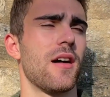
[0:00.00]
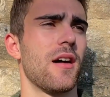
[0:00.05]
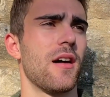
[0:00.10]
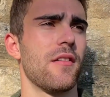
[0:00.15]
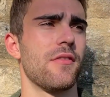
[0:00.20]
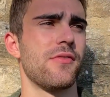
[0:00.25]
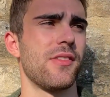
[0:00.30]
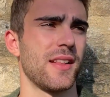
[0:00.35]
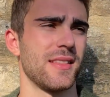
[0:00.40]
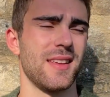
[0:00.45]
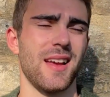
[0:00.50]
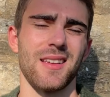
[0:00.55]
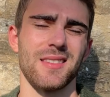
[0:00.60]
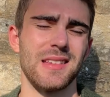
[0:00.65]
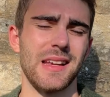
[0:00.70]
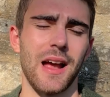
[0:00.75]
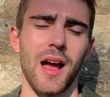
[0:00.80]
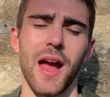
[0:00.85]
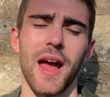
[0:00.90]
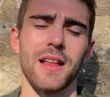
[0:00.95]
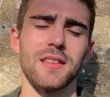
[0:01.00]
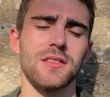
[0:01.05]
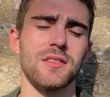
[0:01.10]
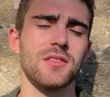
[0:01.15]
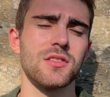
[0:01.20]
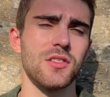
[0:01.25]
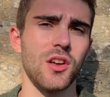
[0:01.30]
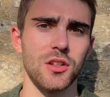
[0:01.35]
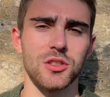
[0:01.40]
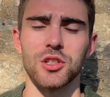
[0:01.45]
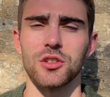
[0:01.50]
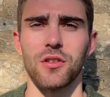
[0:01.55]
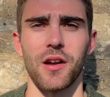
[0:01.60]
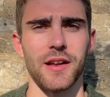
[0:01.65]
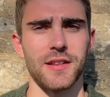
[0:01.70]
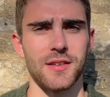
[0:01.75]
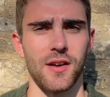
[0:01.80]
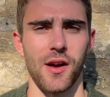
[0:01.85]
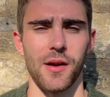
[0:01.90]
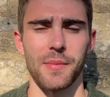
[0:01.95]
fantastic. I had such a
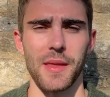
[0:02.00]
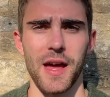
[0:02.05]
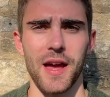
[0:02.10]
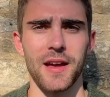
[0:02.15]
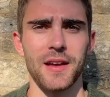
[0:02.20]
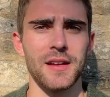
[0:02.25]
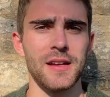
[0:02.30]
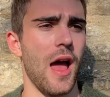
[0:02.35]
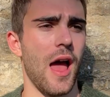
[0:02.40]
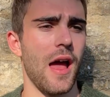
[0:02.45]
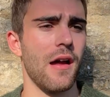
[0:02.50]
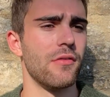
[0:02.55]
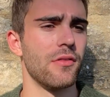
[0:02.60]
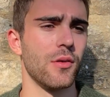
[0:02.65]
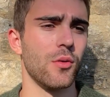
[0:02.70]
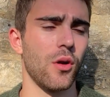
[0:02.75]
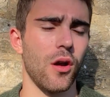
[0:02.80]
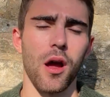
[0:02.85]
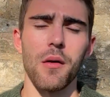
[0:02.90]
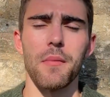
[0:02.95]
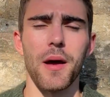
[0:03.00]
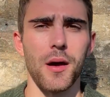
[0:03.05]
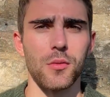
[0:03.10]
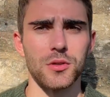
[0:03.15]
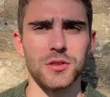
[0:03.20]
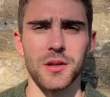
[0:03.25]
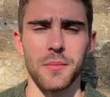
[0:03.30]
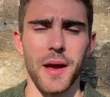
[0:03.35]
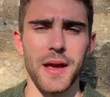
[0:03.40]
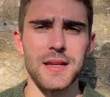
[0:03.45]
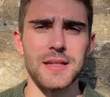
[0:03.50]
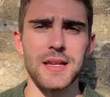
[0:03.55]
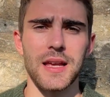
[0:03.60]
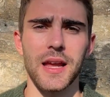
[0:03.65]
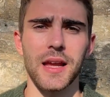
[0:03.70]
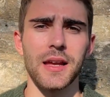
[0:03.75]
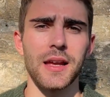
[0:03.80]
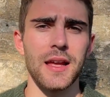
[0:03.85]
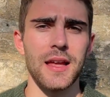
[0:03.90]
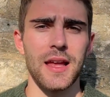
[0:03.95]
great time there. Everyone I met was
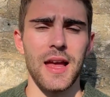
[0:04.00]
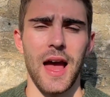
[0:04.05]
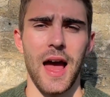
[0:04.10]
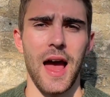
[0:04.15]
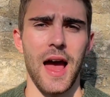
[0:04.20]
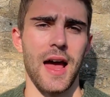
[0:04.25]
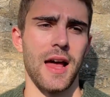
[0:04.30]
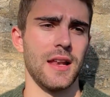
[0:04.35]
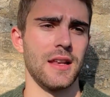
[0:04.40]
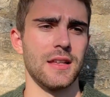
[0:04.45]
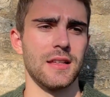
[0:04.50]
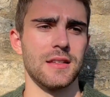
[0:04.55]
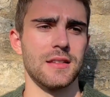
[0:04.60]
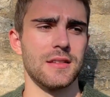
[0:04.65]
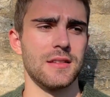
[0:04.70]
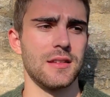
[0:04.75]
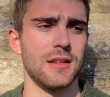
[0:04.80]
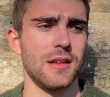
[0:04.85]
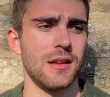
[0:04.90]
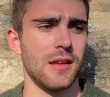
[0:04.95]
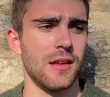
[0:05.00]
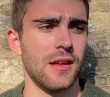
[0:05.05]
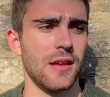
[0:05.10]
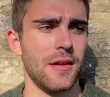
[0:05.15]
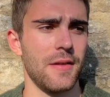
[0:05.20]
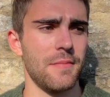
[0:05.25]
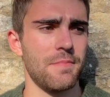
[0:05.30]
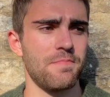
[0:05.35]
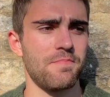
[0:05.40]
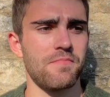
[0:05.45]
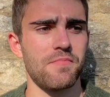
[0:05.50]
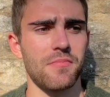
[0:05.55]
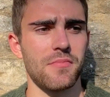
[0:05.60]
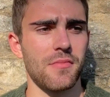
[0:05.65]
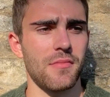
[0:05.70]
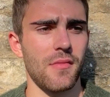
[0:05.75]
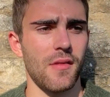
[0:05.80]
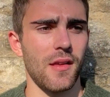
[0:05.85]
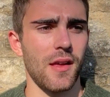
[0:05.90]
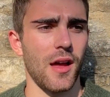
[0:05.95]
amazing and
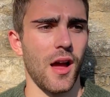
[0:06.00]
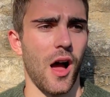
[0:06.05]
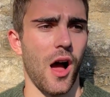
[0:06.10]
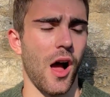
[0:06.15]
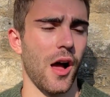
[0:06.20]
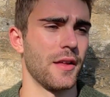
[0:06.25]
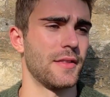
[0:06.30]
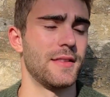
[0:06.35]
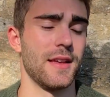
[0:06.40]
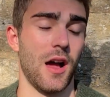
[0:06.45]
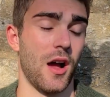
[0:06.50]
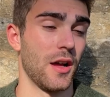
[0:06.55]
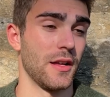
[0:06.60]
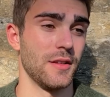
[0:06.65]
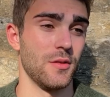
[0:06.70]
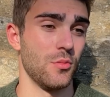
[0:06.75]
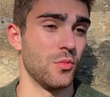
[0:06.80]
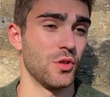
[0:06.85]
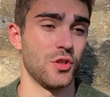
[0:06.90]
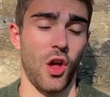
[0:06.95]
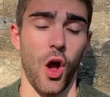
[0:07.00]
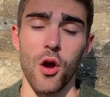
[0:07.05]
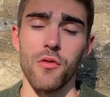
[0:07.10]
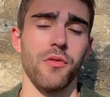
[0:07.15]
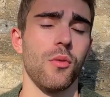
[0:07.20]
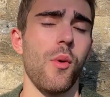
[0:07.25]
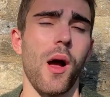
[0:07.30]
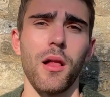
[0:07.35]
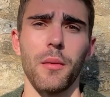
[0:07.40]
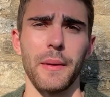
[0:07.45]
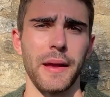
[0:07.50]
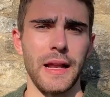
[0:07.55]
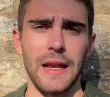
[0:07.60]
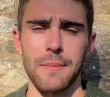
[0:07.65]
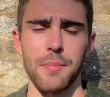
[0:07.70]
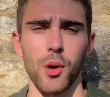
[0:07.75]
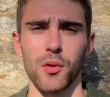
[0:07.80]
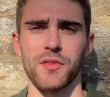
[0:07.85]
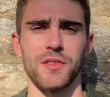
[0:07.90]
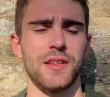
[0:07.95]
I, I was overwhelmingly
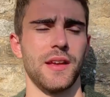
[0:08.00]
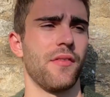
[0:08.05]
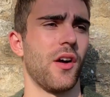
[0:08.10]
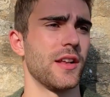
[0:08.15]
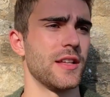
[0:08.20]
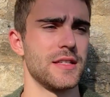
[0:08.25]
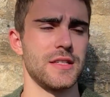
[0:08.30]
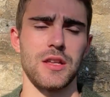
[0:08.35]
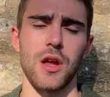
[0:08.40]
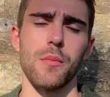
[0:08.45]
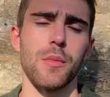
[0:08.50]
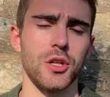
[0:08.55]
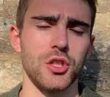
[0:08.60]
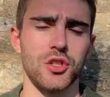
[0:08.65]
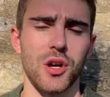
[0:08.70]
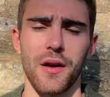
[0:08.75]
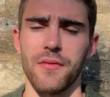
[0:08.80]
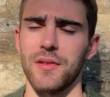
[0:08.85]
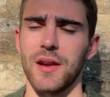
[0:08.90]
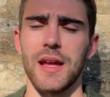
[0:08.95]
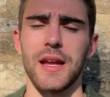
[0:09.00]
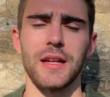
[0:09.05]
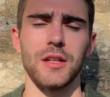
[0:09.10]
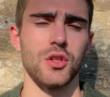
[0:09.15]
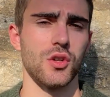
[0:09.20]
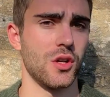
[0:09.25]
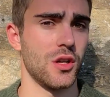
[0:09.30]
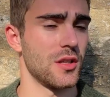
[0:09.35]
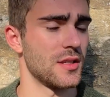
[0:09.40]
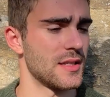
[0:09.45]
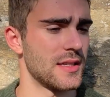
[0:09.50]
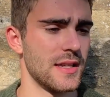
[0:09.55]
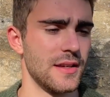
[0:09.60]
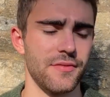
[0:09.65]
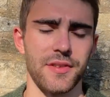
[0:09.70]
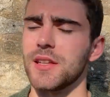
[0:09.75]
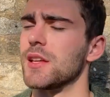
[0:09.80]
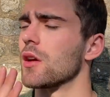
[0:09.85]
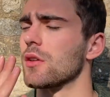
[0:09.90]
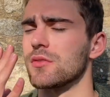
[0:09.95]
positive. I did so much traveling. You can see
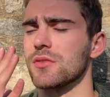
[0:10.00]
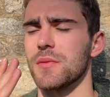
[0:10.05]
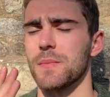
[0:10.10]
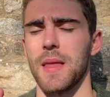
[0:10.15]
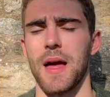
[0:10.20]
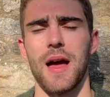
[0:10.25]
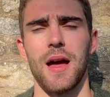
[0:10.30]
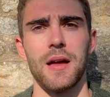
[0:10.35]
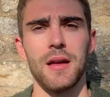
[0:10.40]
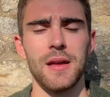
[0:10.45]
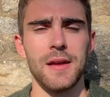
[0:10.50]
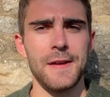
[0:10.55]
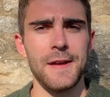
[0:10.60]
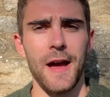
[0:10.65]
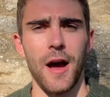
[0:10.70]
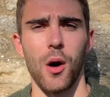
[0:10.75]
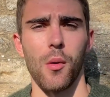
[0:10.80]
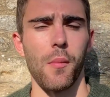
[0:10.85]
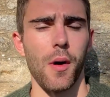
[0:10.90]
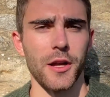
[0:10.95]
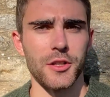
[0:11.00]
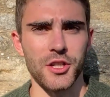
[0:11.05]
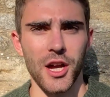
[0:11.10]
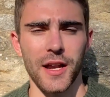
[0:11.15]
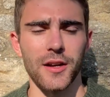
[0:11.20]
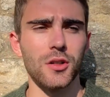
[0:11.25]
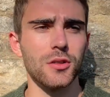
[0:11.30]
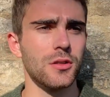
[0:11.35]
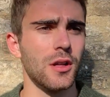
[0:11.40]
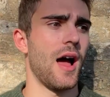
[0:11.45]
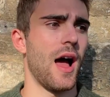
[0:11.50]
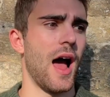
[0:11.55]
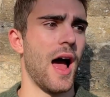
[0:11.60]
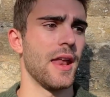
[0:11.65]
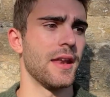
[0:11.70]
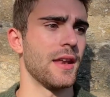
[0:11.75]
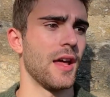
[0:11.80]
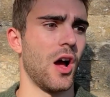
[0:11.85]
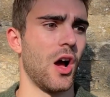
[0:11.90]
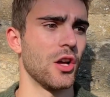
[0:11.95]
videos from that on my channel
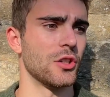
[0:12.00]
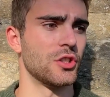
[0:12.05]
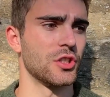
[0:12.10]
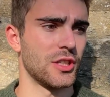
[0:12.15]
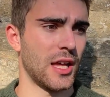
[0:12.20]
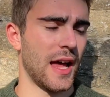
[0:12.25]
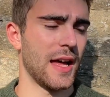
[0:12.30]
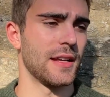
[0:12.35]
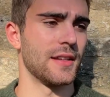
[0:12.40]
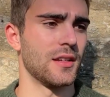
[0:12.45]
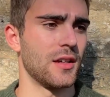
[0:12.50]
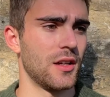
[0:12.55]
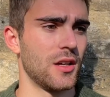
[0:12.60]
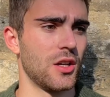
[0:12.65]
and I just had